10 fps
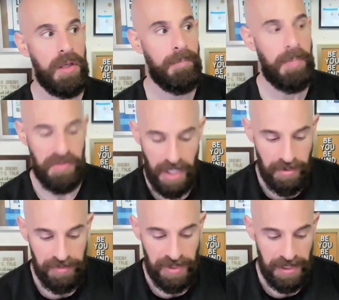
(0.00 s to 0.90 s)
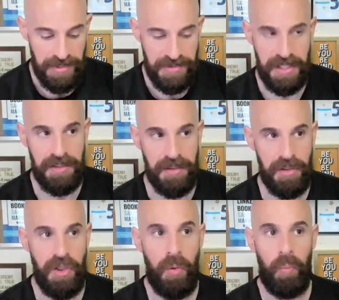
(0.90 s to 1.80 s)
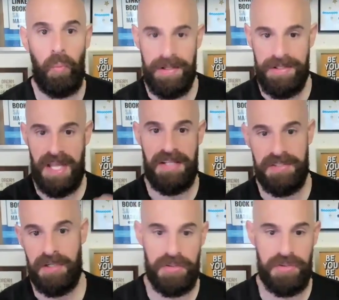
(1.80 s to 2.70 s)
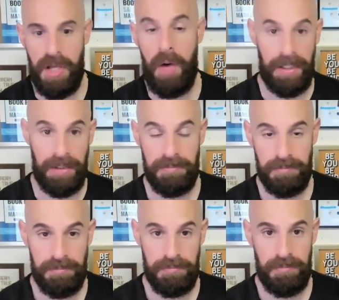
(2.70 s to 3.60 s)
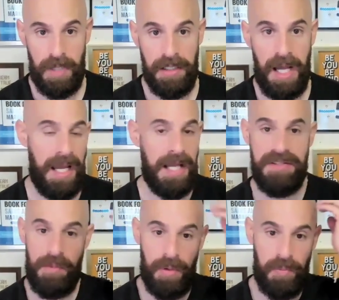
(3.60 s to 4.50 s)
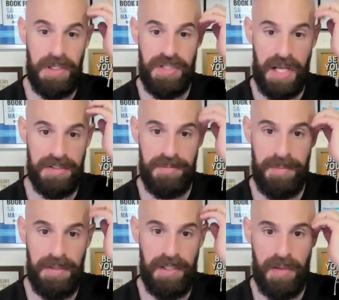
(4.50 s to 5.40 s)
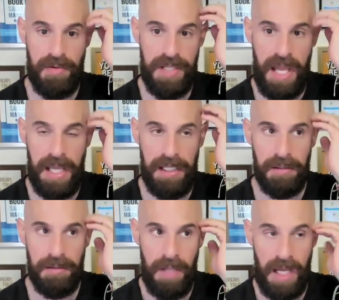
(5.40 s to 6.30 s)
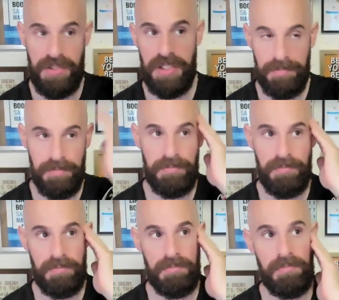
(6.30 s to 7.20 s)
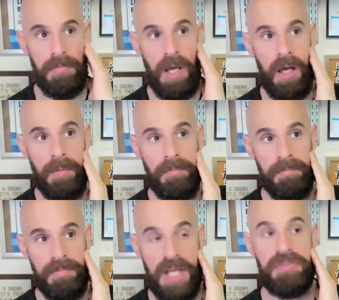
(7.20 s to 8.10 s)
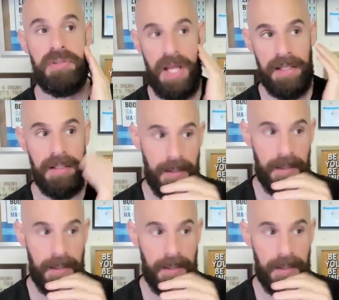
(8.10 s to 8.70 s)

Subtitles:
But the other thing is that, once that starts going, right? I had someone reach out to me the other day, actually, yesterday,